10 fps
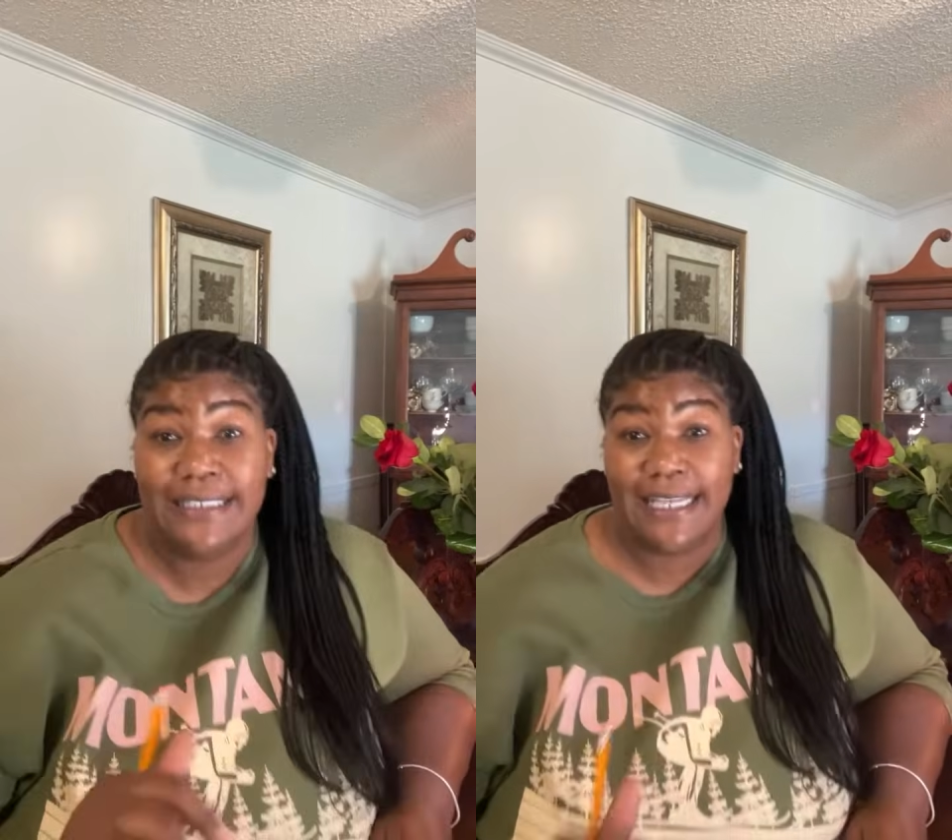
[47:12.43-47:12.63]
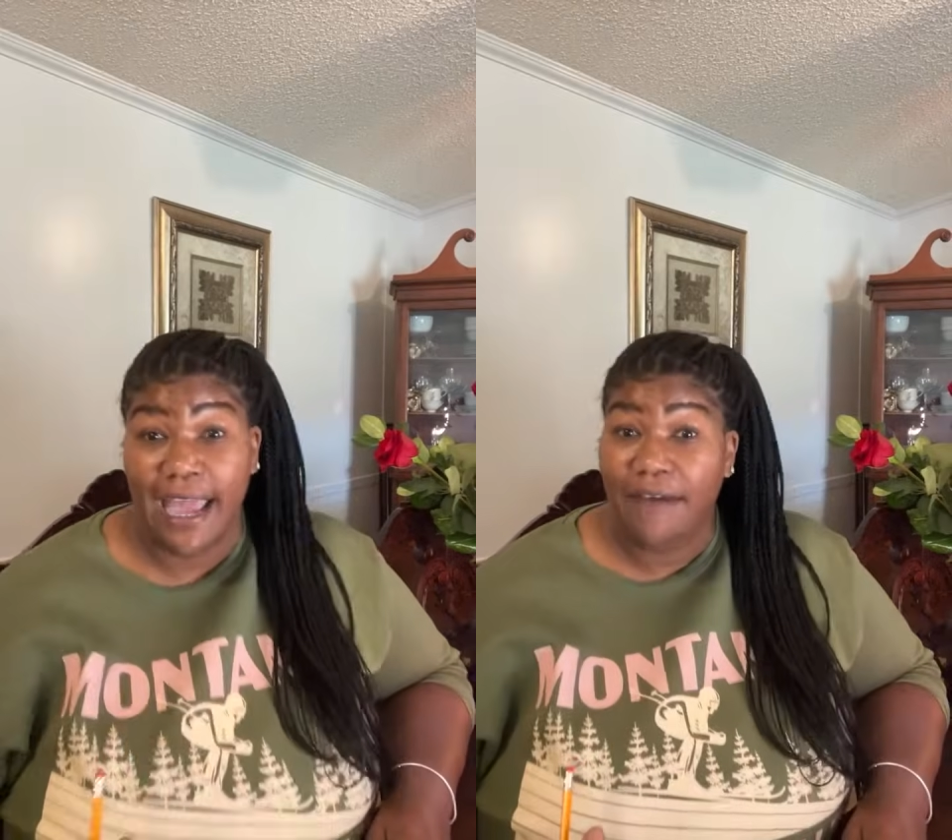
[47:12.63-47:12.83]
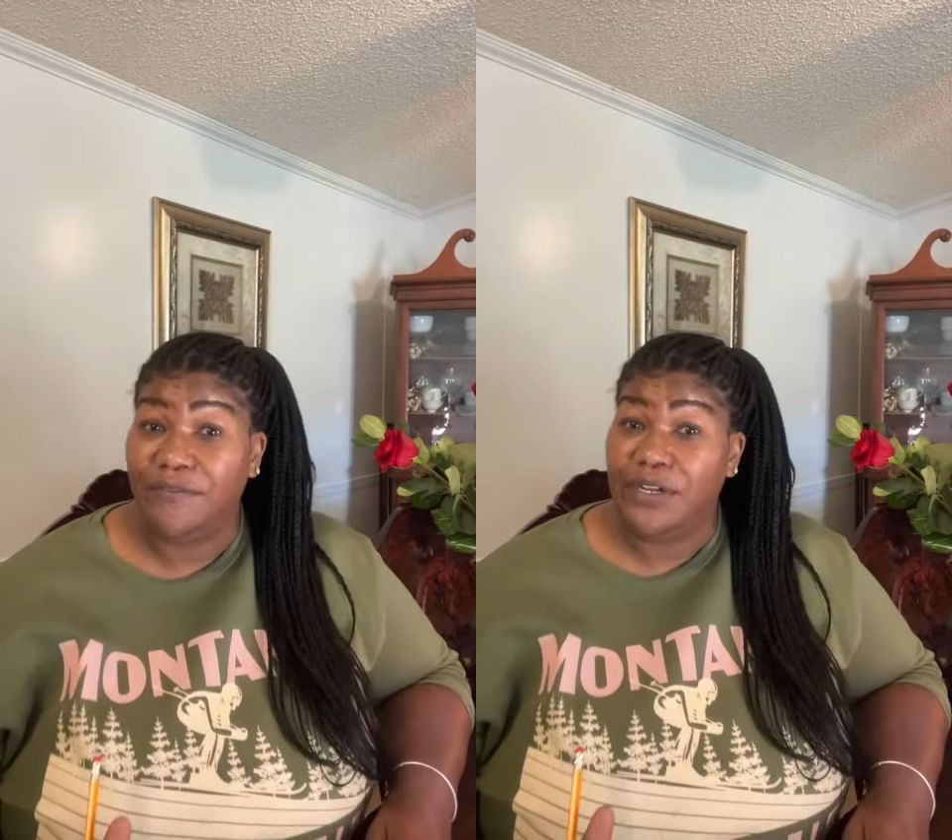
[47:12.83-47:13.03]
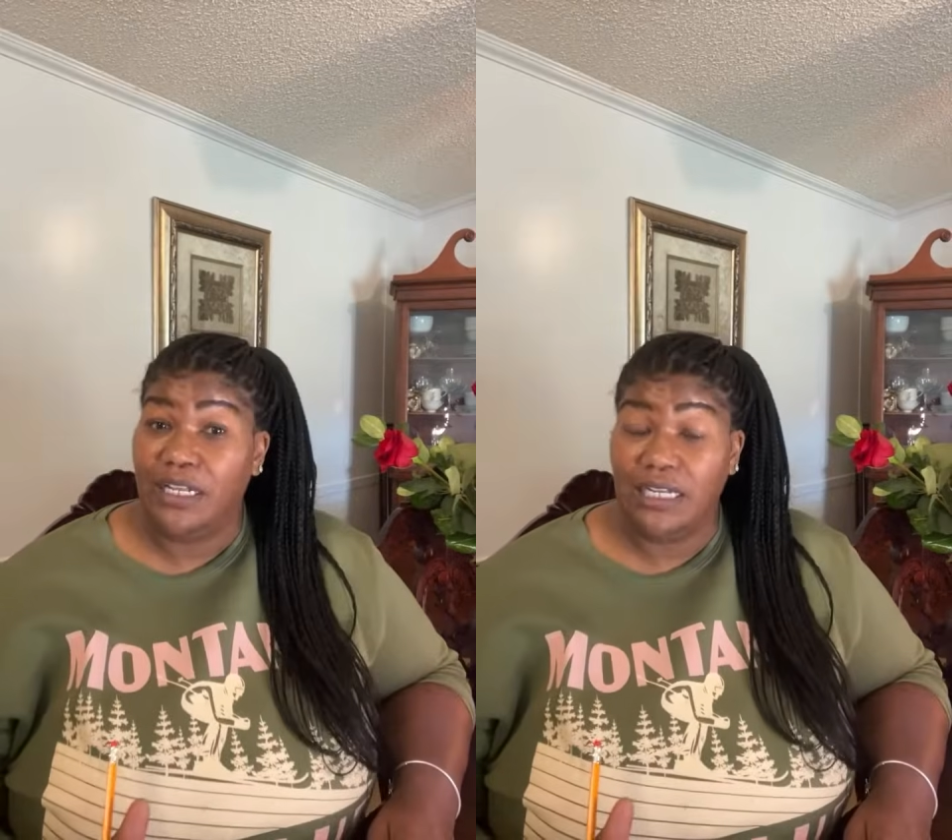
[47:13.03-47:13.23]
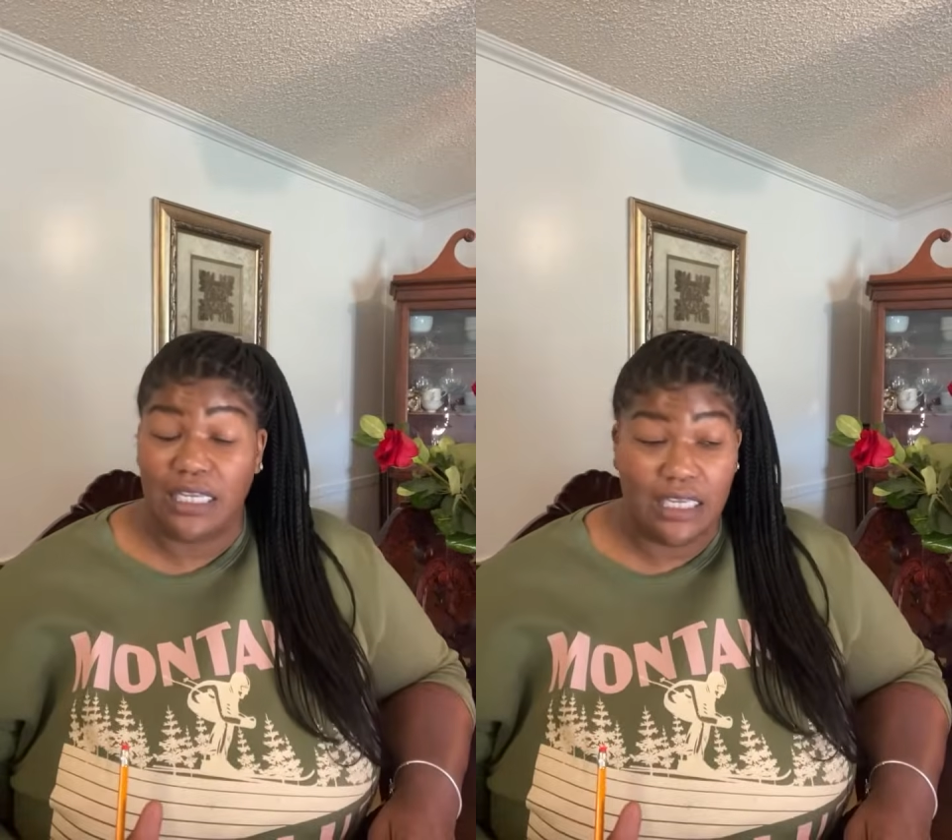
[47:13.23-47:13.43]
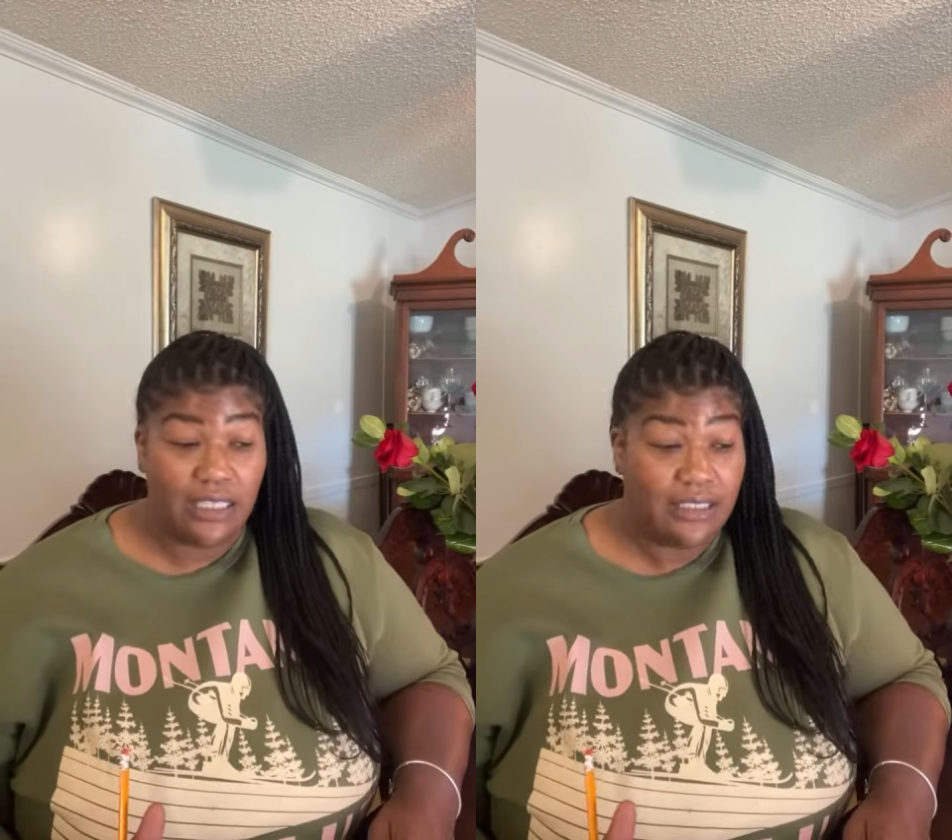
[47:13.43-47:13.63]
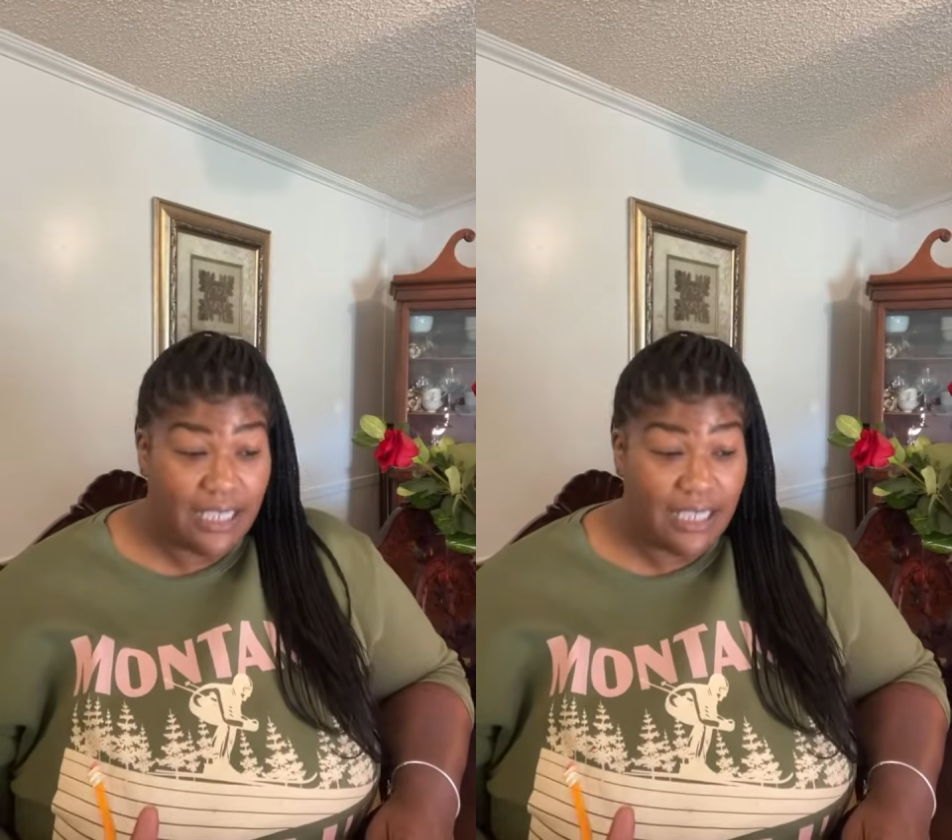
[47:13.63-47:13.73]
Definitely.